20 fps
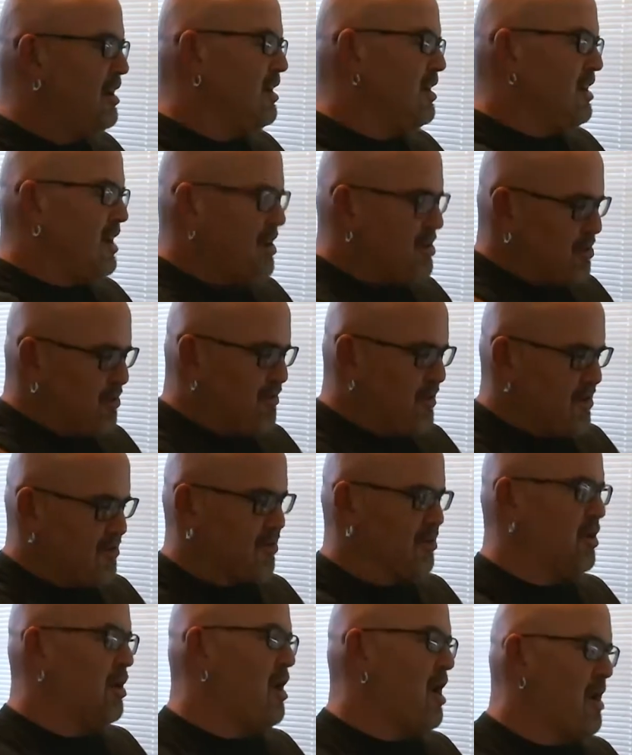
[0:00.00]
in your
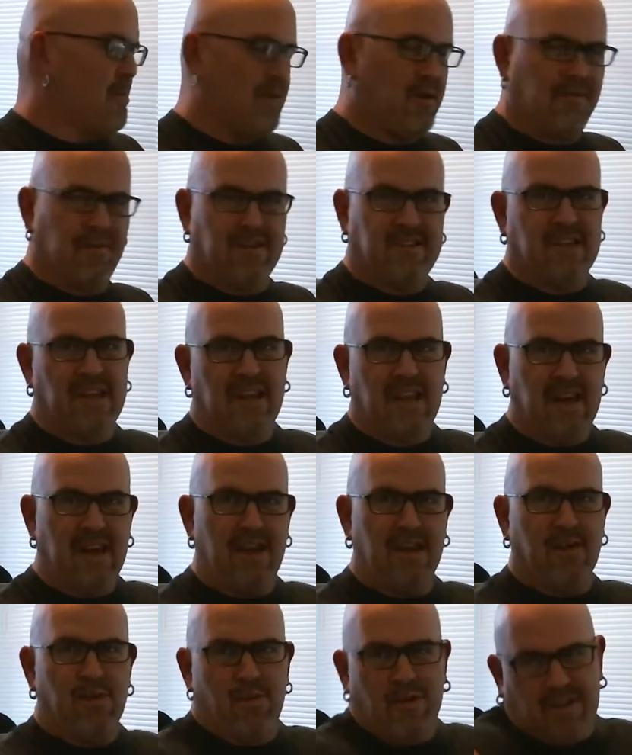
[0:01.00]
physical copy of the
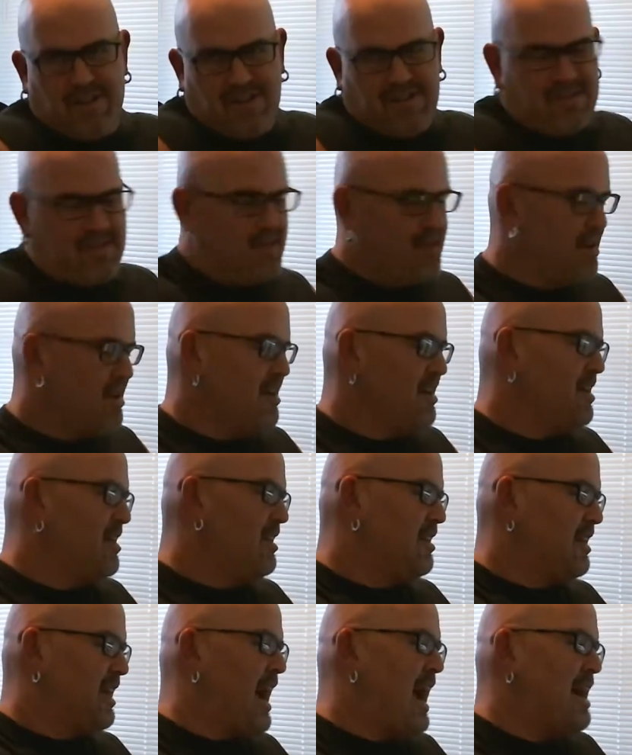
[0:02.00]
CD, which
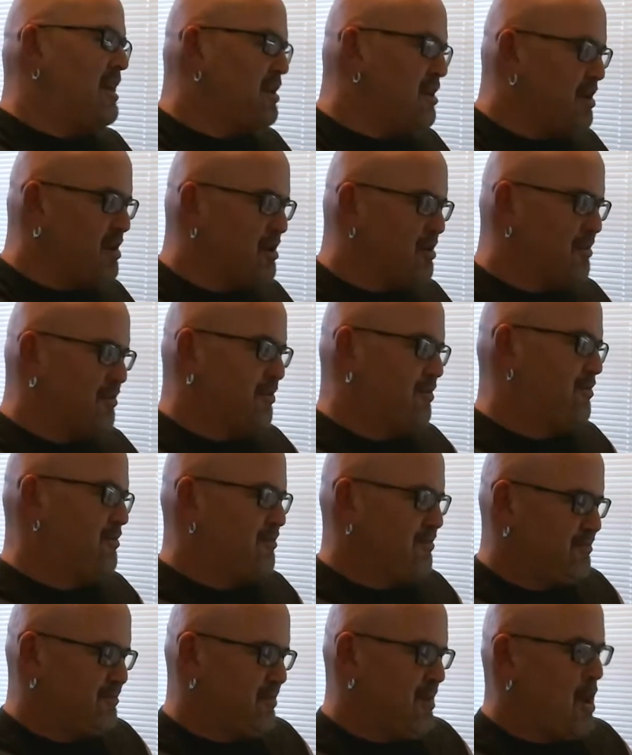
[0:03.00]
kind of
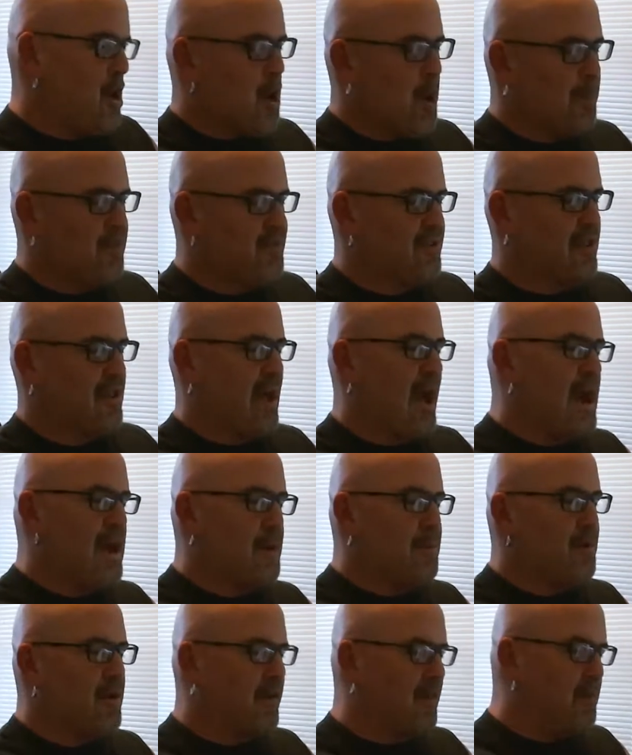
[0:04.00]
helps
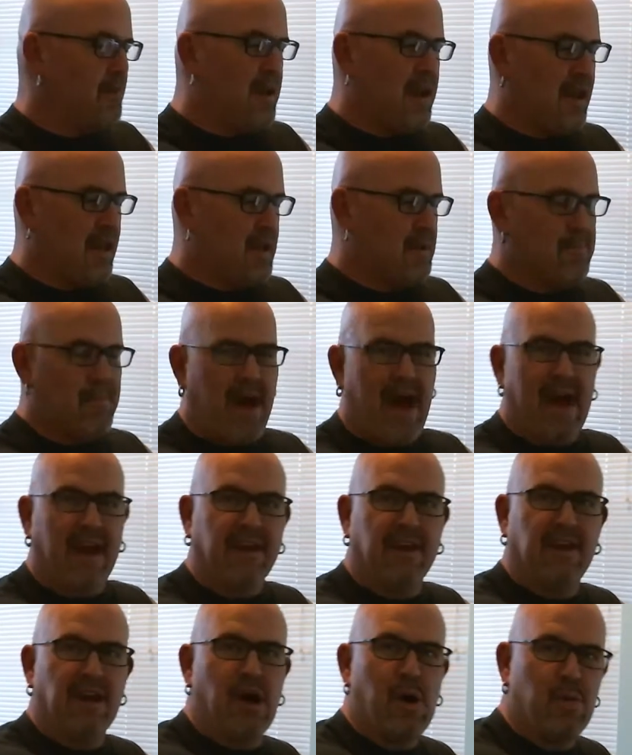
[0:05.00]
bring the medium back.
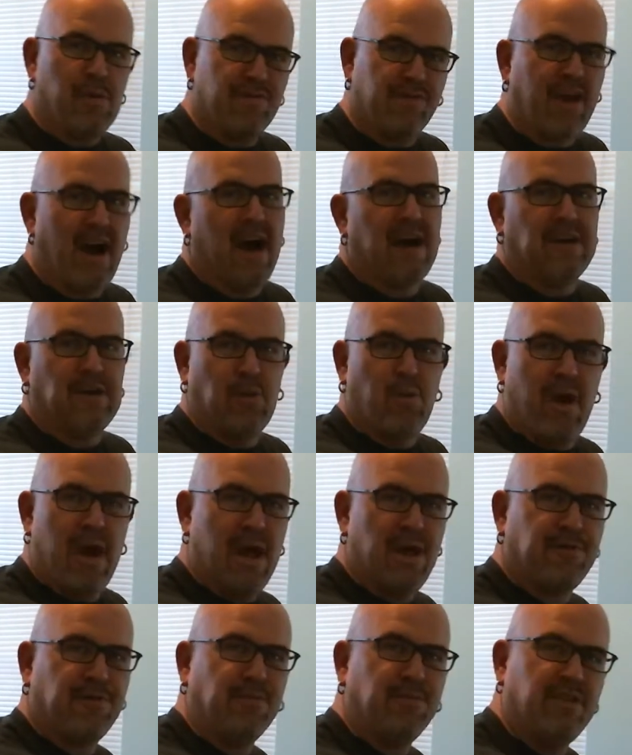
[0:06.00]
We've gotten
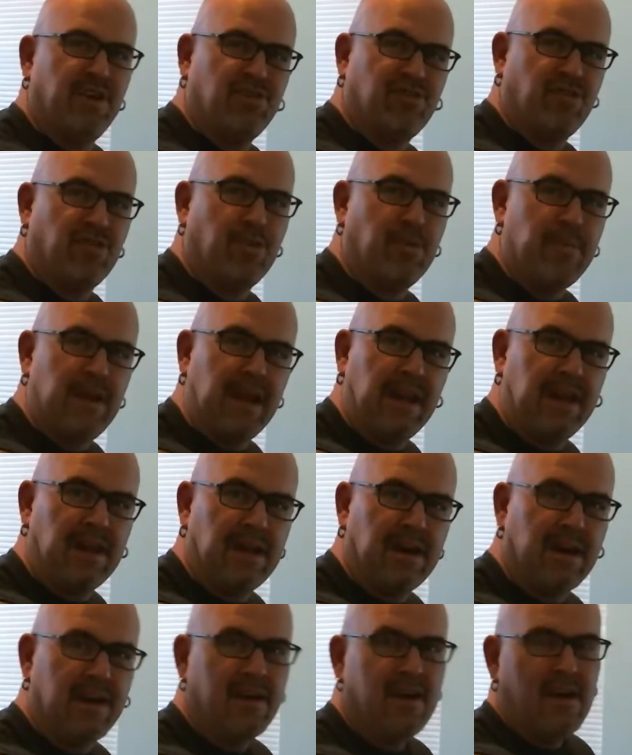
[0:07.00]
away from digital
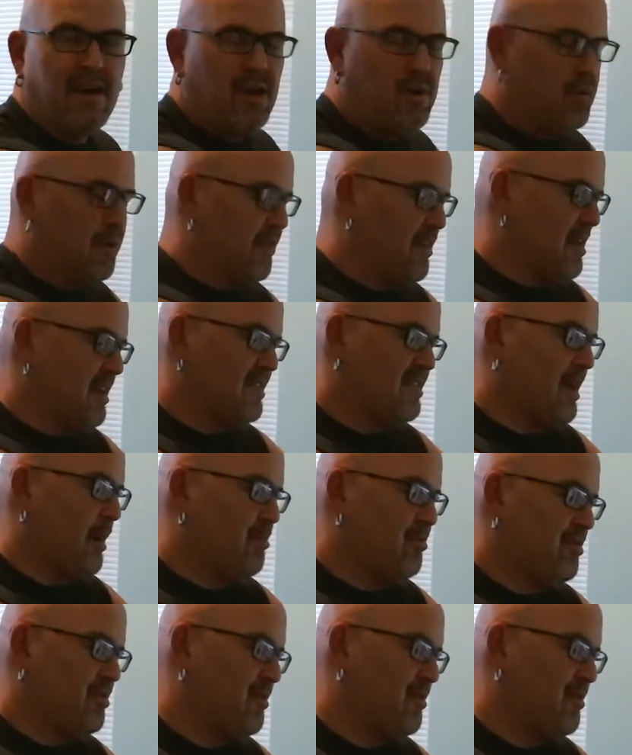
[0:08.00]
media with the exception of